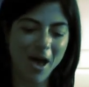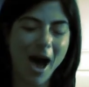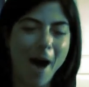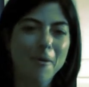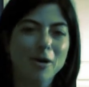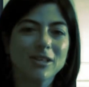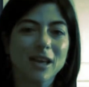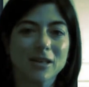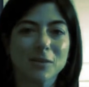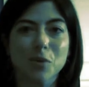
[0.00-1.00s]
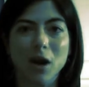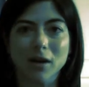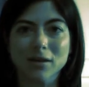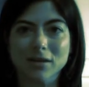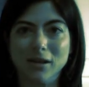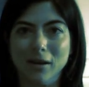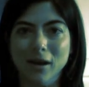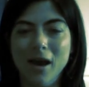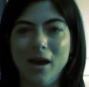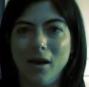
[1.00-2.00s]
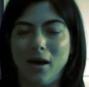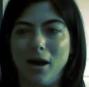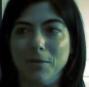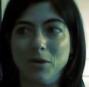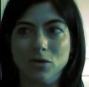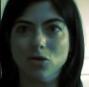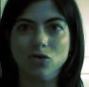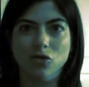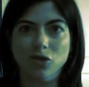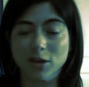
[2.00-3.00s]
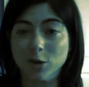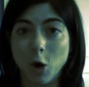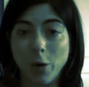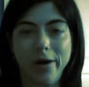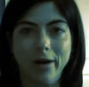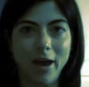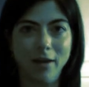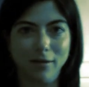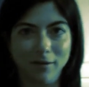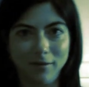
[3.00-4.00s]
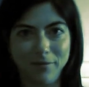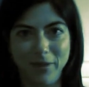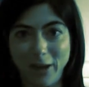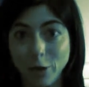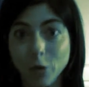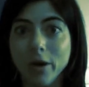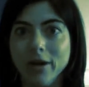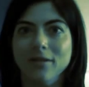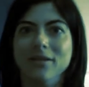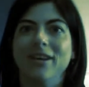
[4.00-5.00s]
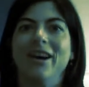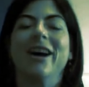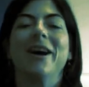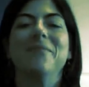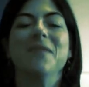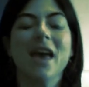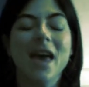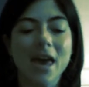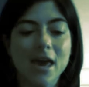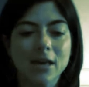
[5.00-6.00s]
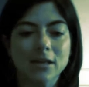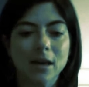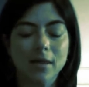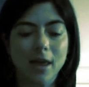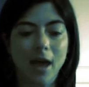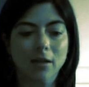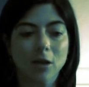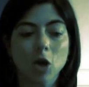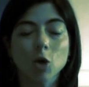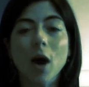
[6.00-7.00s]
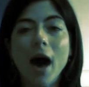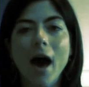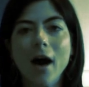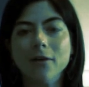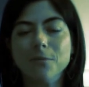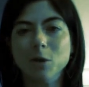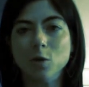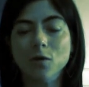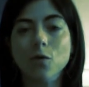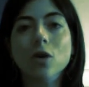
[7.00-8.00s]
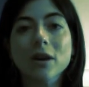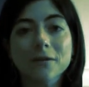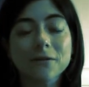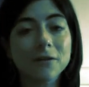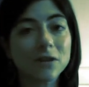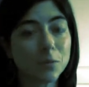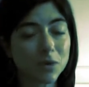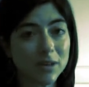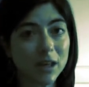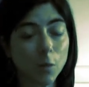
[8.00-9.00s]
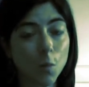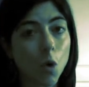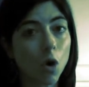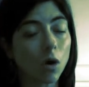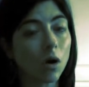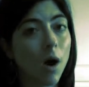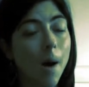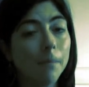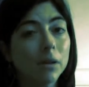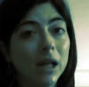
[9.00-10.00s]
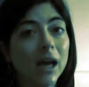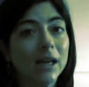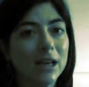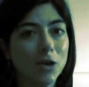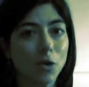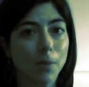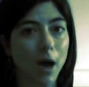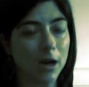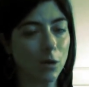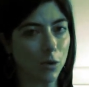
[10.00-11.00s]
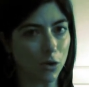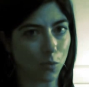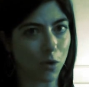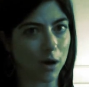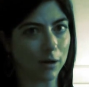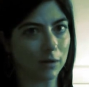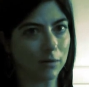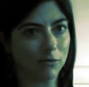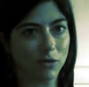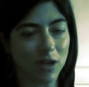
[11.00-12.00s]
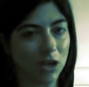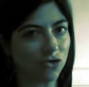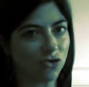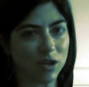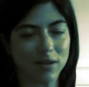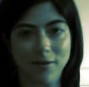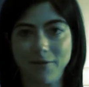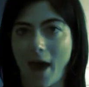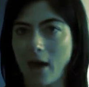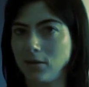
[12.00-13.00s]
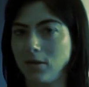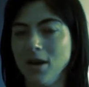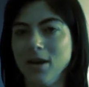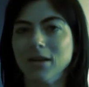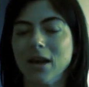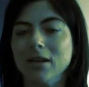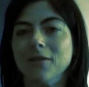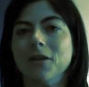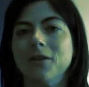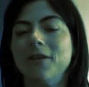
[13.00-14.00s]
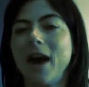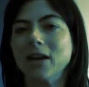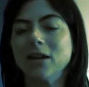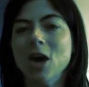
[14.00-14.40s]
about sex and pregnancy, because you should just go and do it, is that you have between 40 and 50% more blood in your body when you're pregnant. That's just a fact, scientific fact,